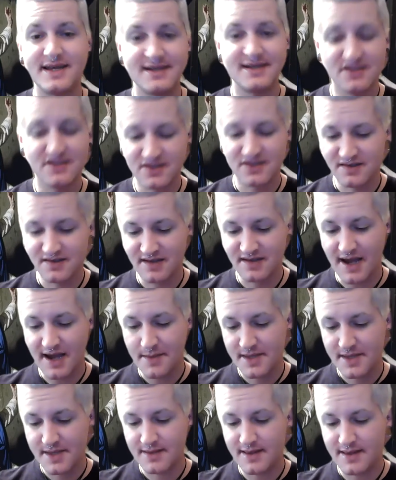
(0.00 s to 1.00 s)
It's just, I
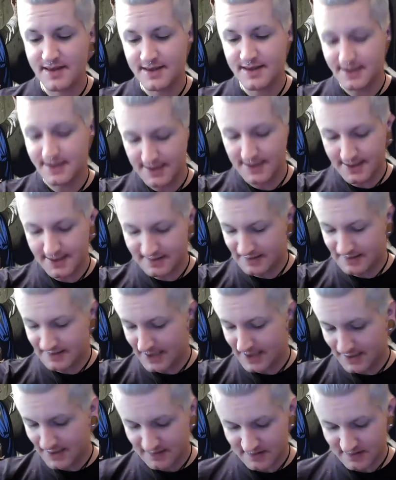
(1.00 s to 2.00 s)
mean, it's
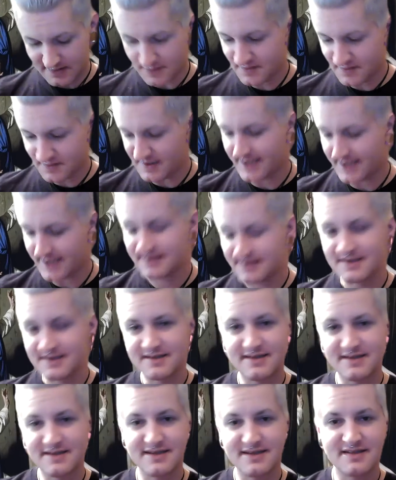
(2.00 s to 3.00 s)
getting so
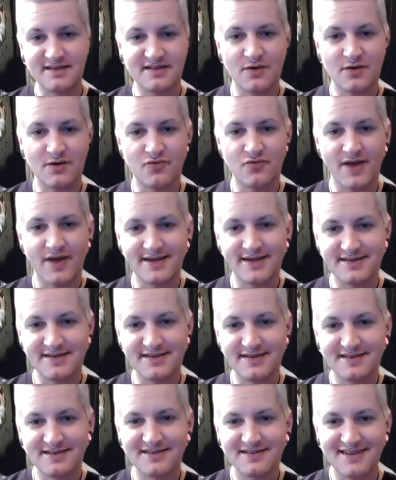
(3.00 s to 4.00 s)
sexist and so
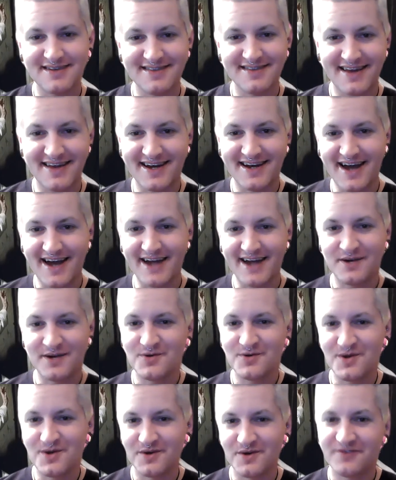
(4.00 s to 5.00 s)
racist that I
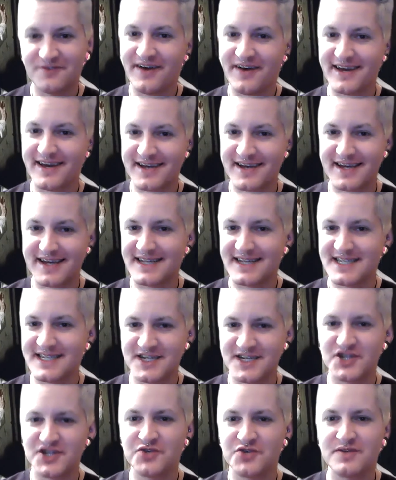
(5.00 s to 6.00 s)
don't know if I can
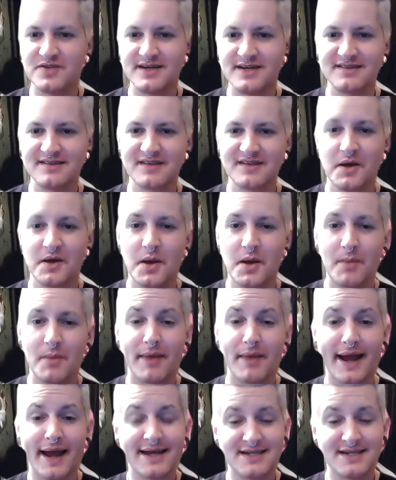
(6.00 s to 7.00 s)
continue this,
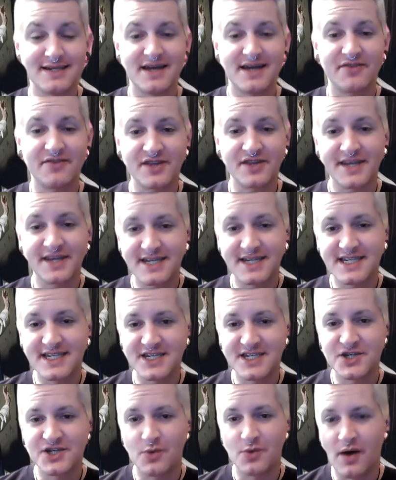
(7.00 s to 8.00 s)
but I can definitely
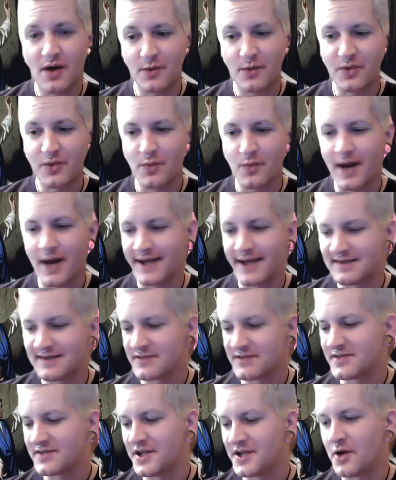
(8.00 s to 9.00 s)
continue on with why
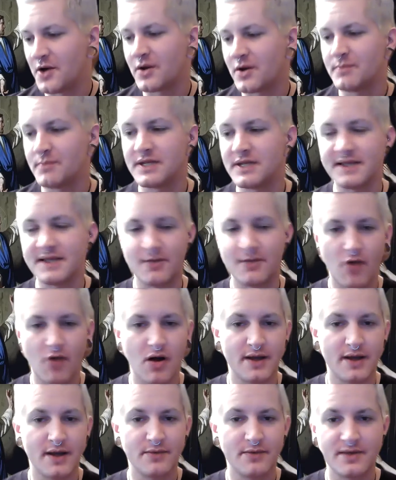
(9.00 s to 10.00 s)
it's, you know, completely
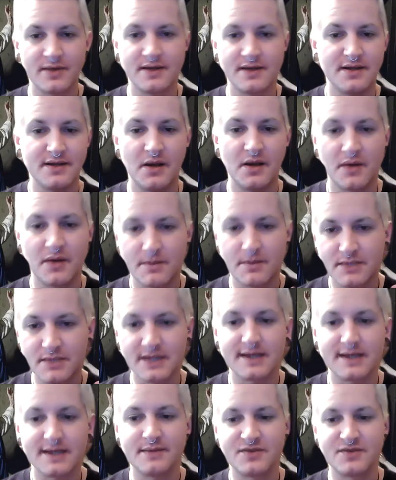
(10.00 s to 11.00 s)
wrong and, you know,
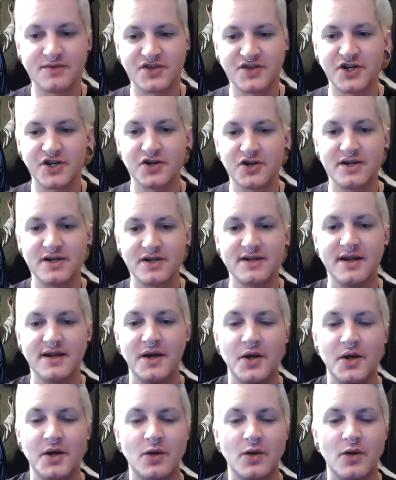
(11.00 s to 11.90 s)
completely obscured and